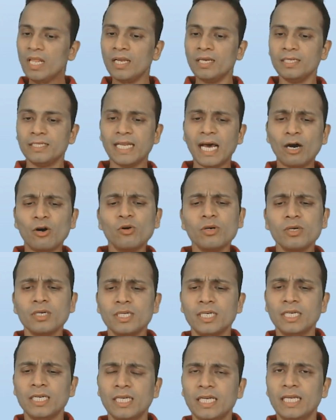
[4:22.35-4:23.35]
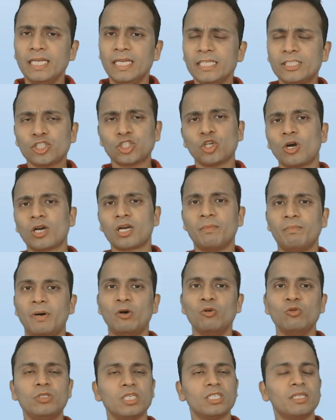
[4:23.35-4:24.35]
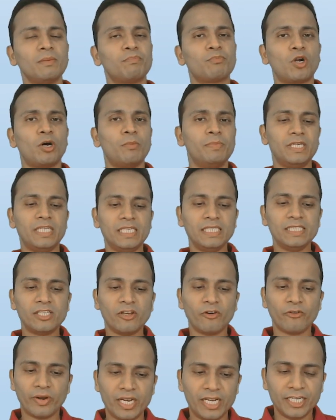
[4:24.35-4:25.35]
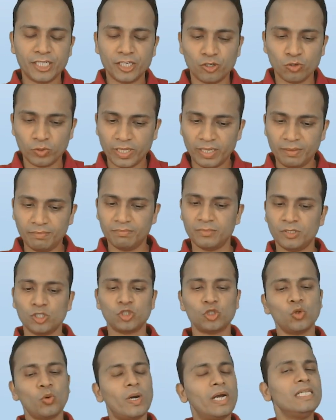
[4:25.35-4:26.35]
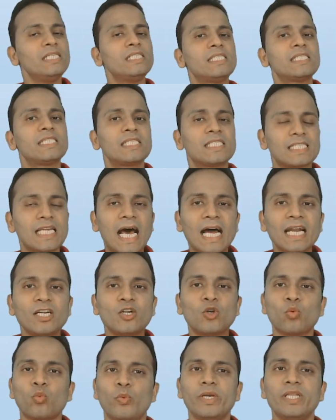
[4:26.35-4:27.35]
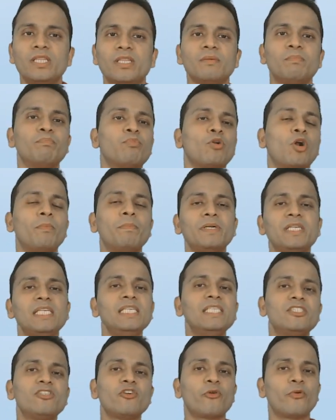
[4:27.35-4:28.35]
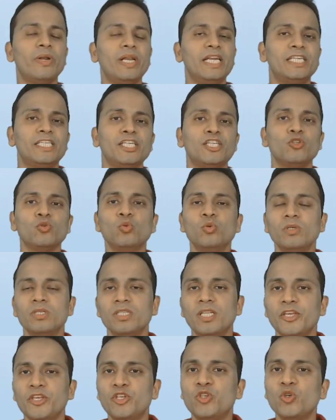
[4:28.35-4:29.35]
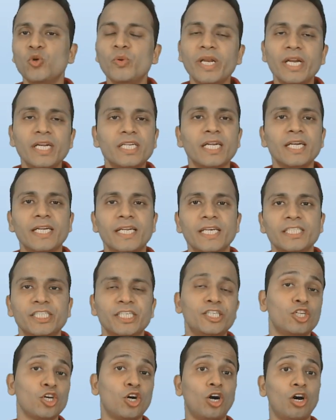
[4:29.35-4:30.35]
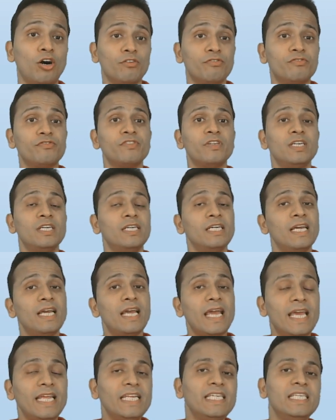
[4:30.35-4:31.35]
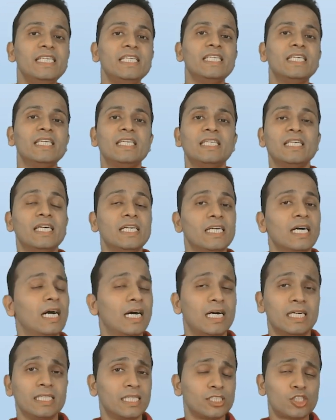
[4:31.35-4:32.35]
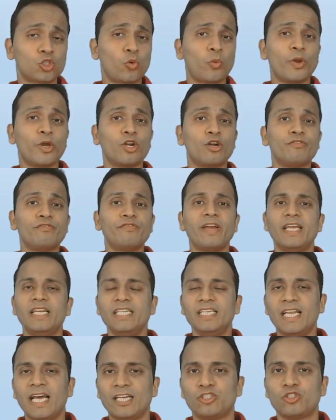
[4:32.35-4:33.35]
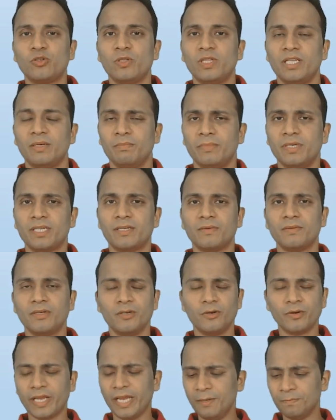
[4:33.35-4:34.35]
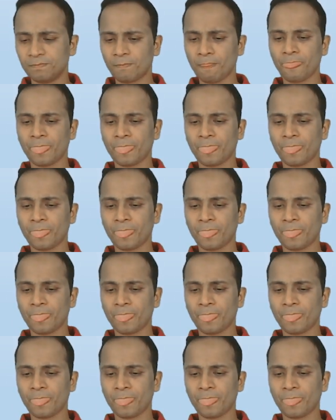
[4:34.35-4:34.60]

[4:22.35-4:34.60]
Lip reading: Now, let's talk about the properties related to them. So I'll start with properties related to the unit digit of any, the square of any natural number. Okay.